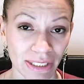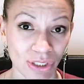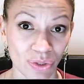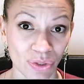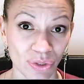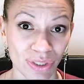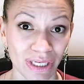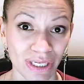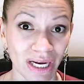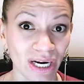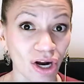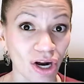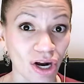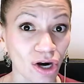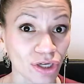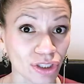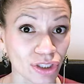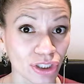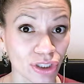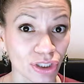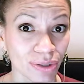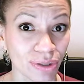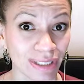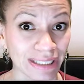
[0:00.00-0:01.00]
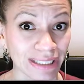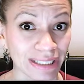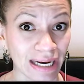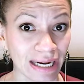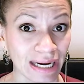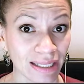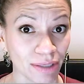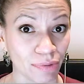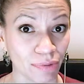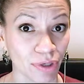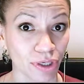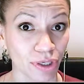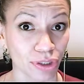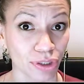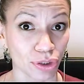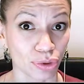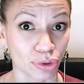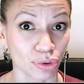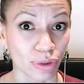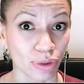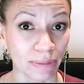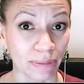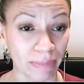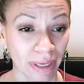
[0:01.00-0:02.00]
So it's kind of hard to know exactly where you're
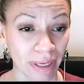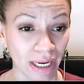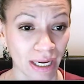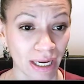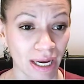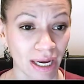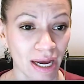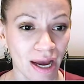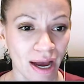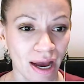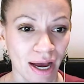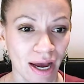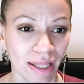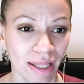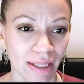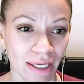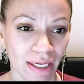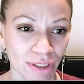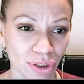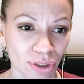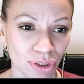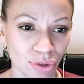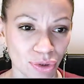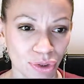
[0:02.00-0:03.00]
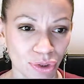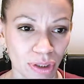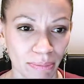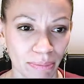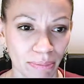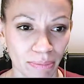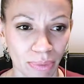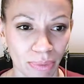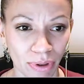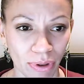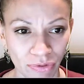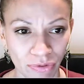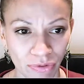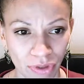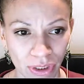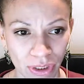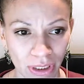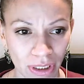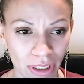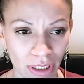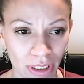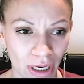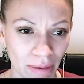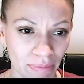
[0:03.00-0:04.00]
trimming unless you trim
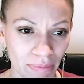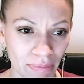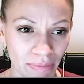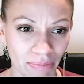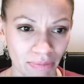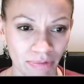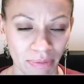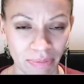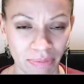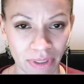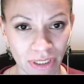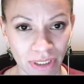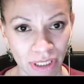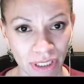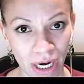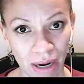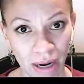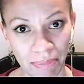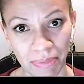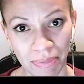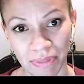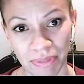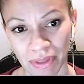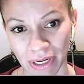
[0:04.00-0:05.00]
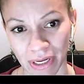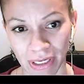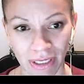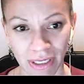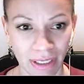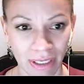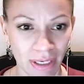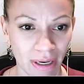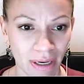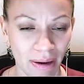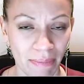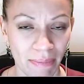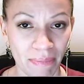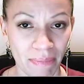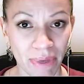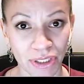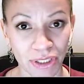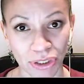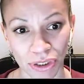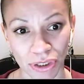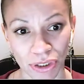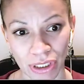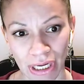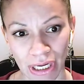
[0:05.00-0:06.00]
perfectly up from the top and then
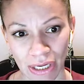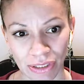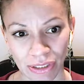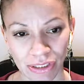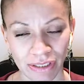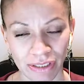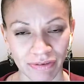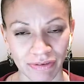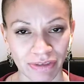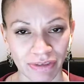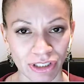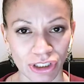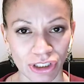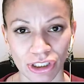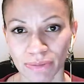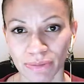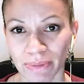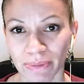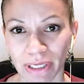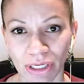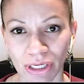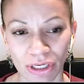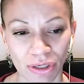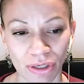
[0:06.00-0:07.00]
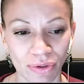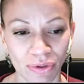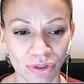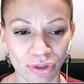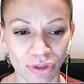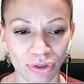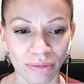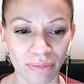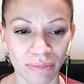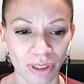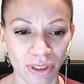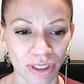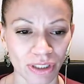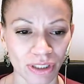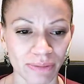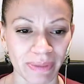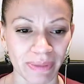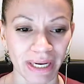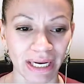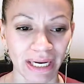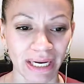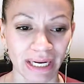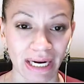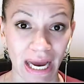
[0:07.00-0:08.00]
measure down 7 inches. But you know, the trim marks
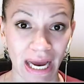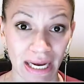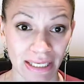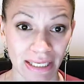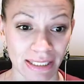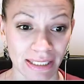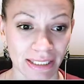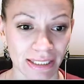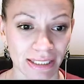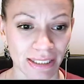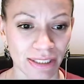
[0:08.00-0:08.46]
make it nice.